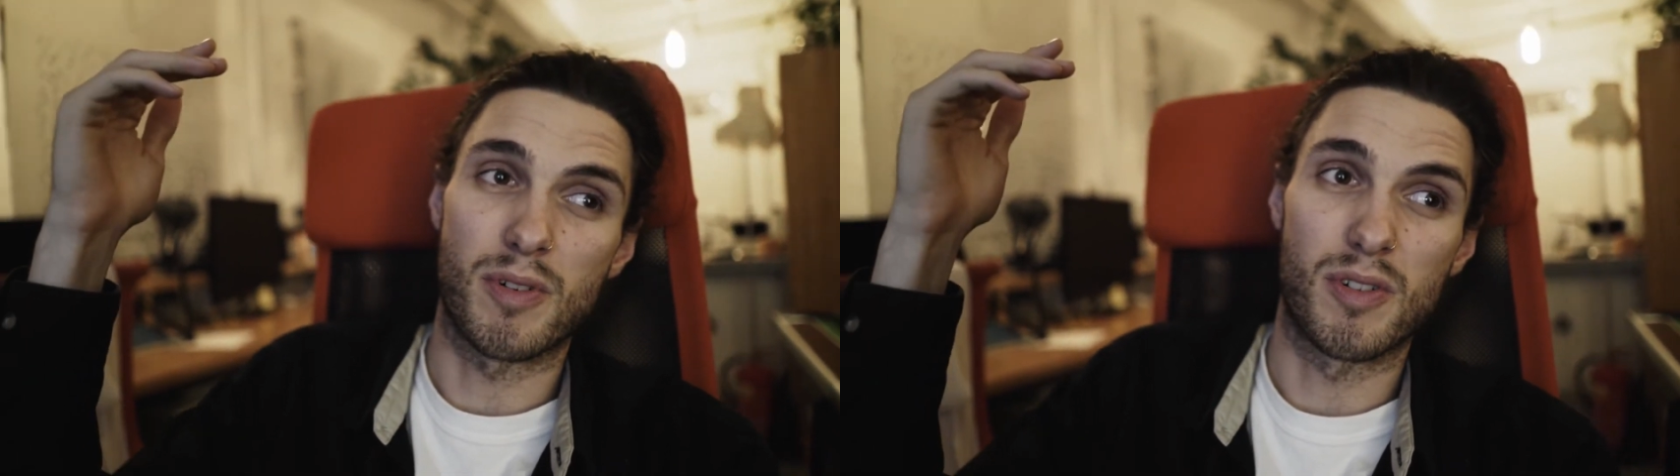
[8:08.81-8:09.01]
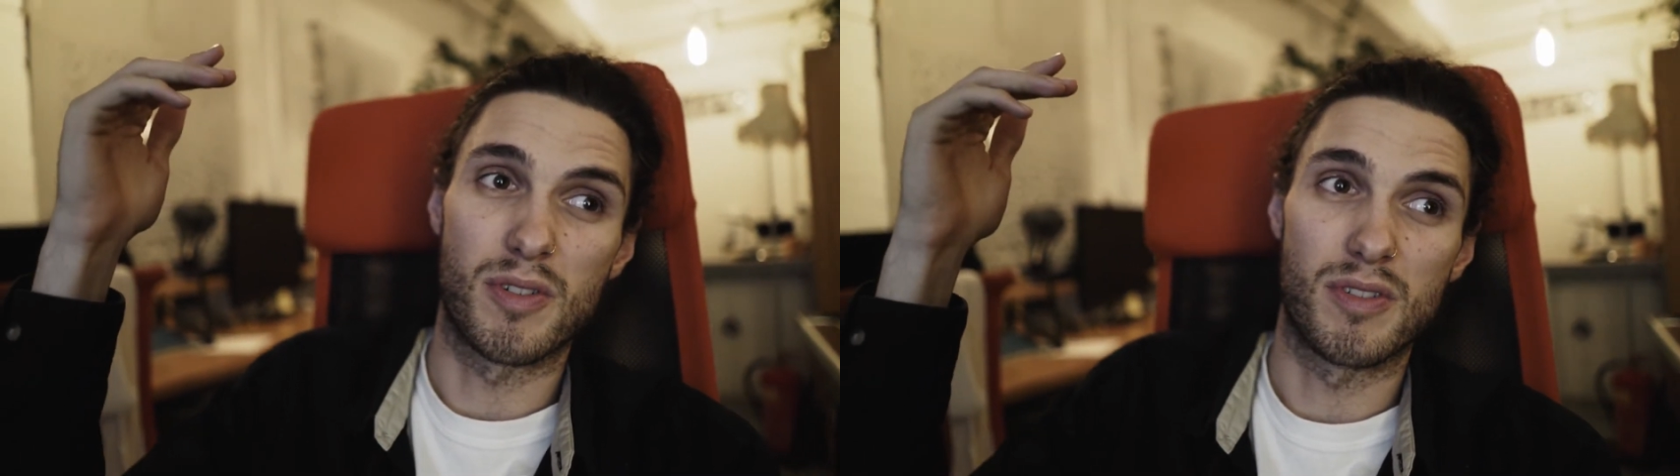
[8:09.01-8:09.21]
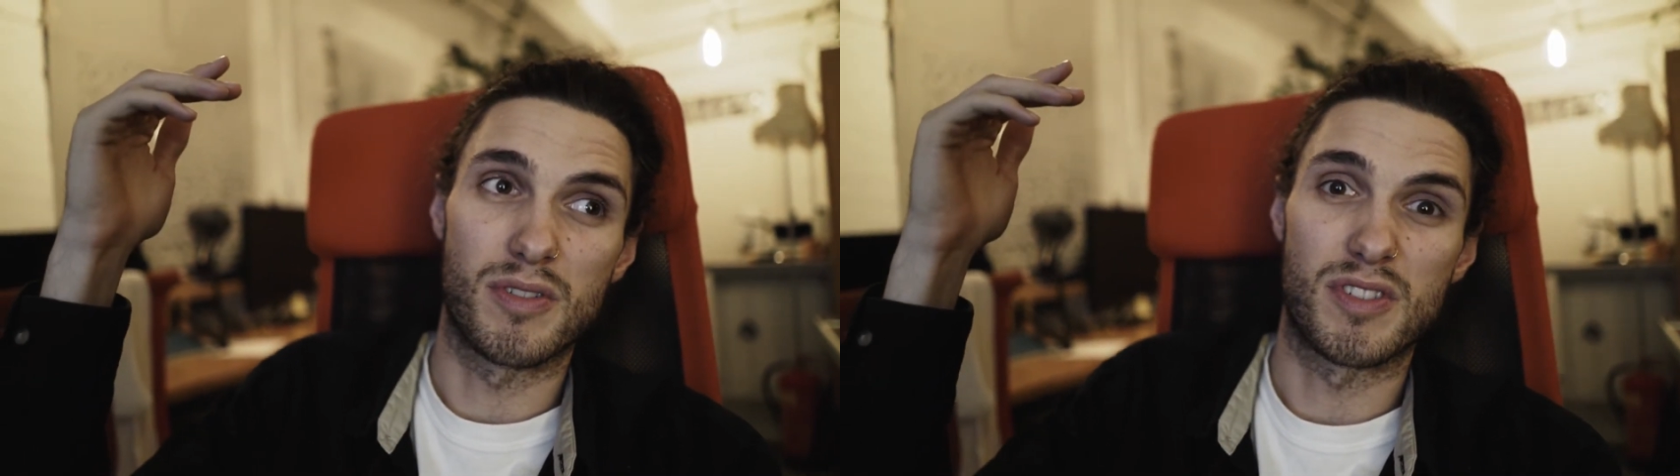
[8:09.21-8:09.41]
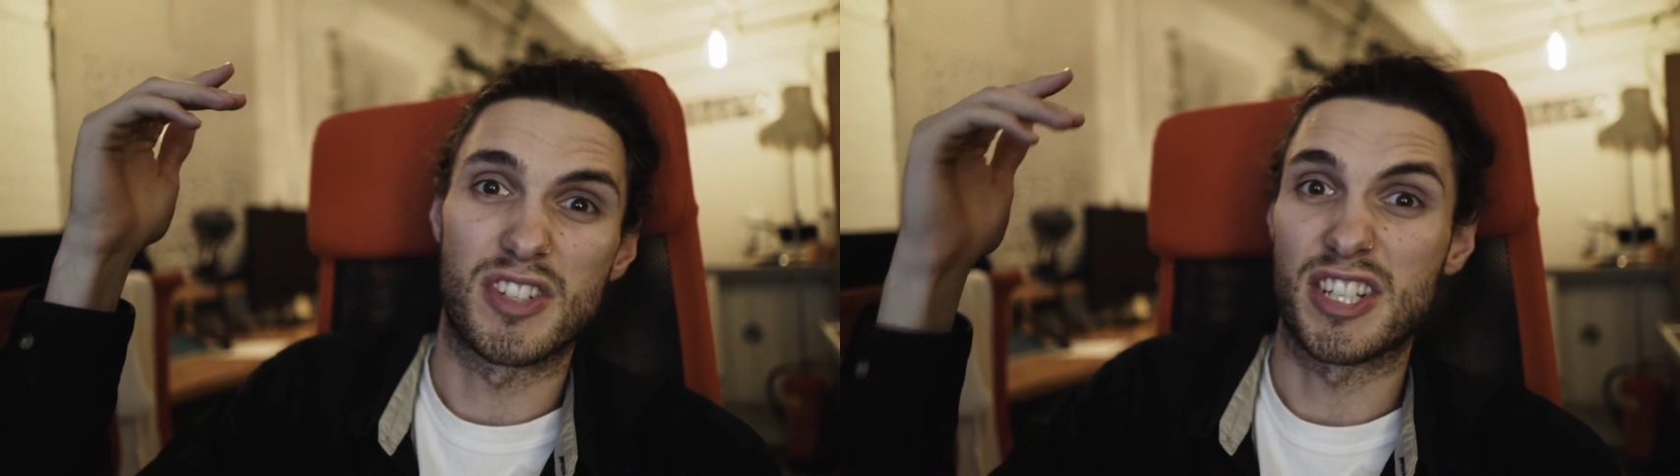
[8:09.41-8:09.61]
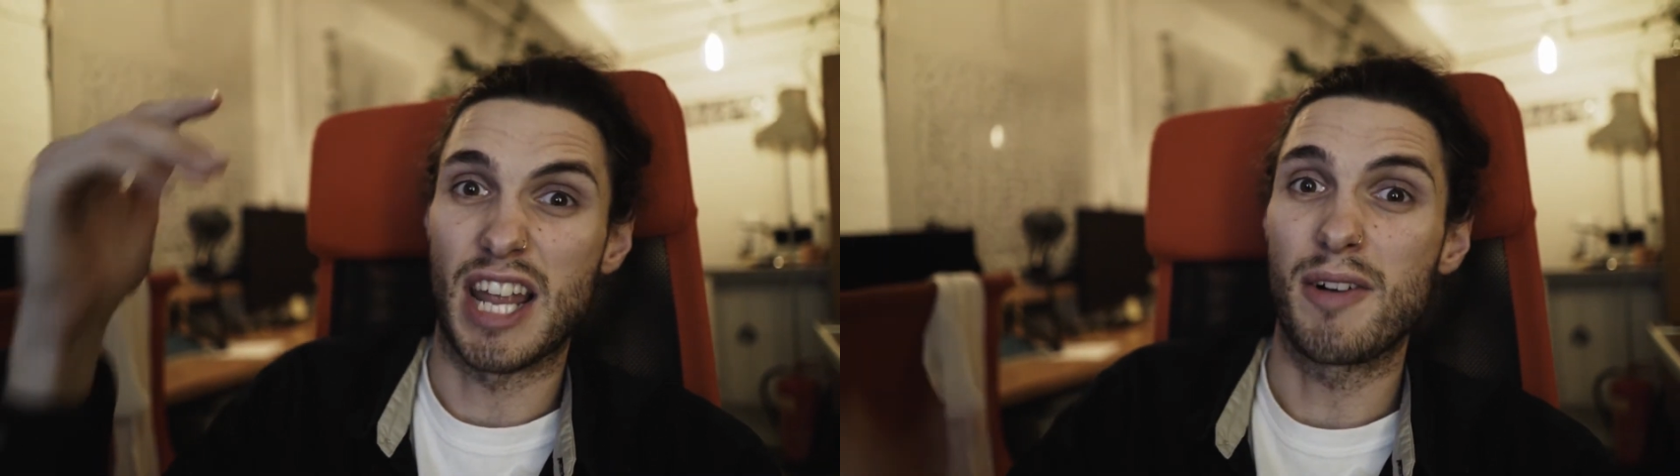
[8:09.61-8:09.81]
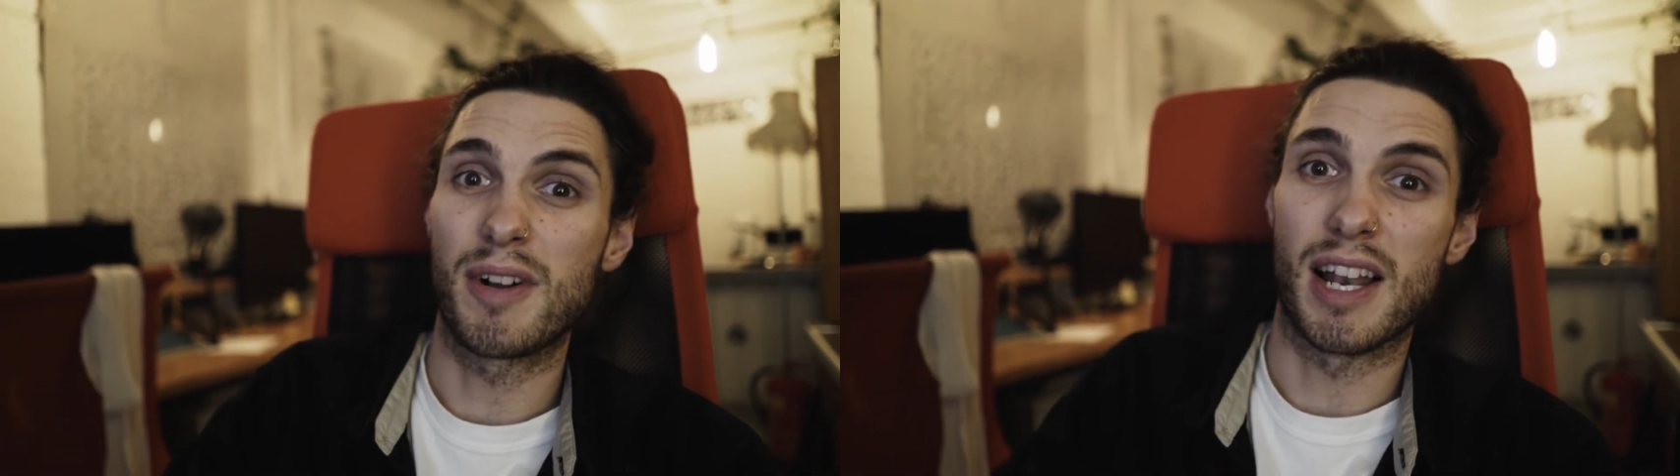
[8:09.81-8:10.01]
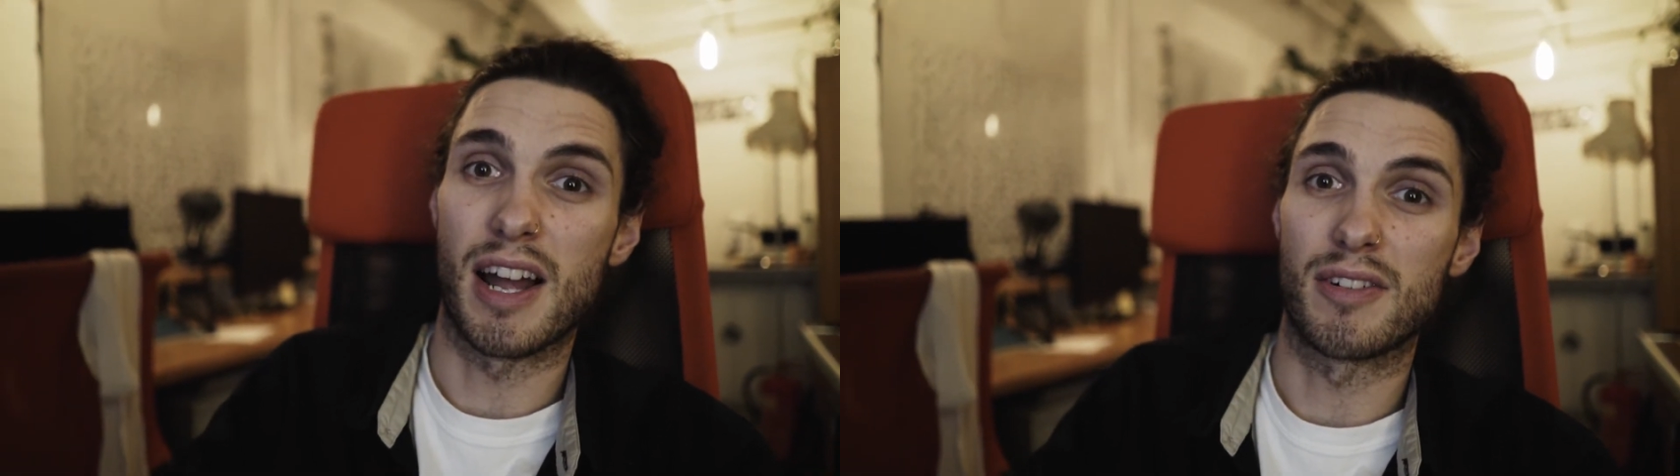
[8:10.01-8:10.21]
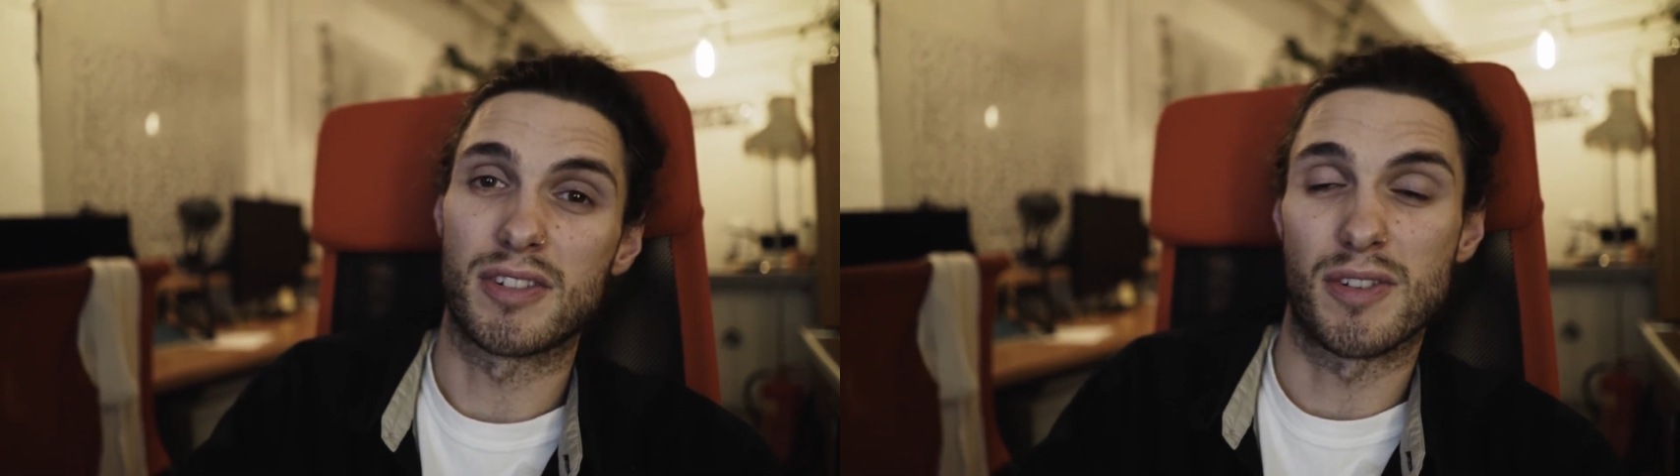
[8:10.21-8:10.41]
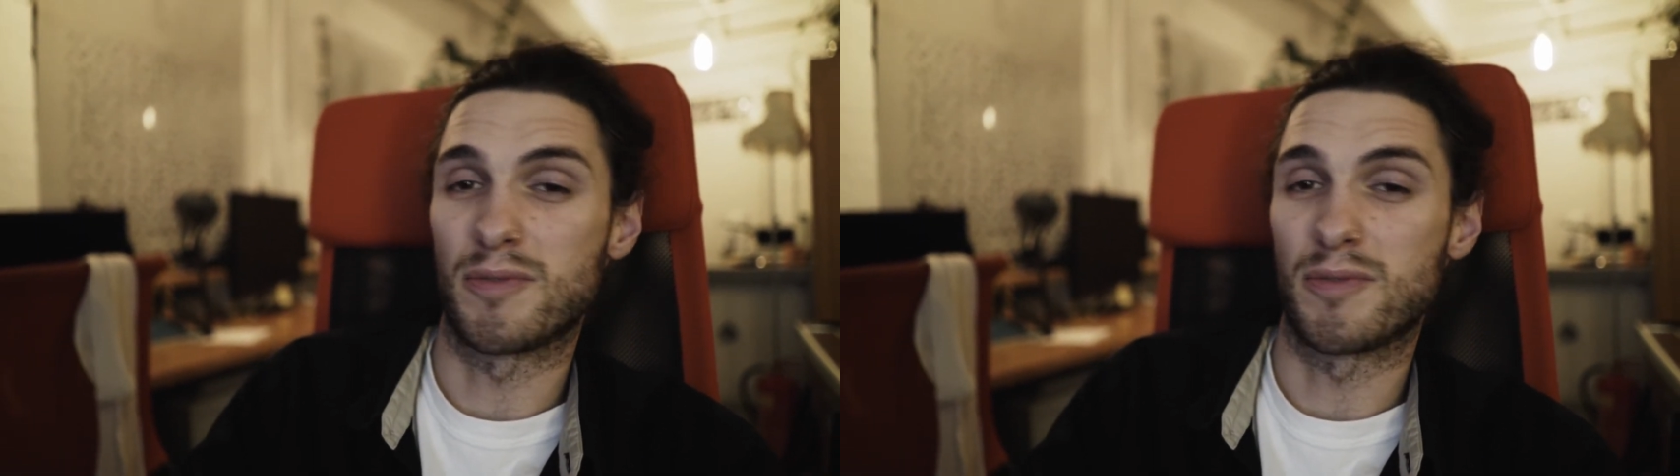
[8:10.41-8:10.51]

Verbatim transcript: on SoundCloud because I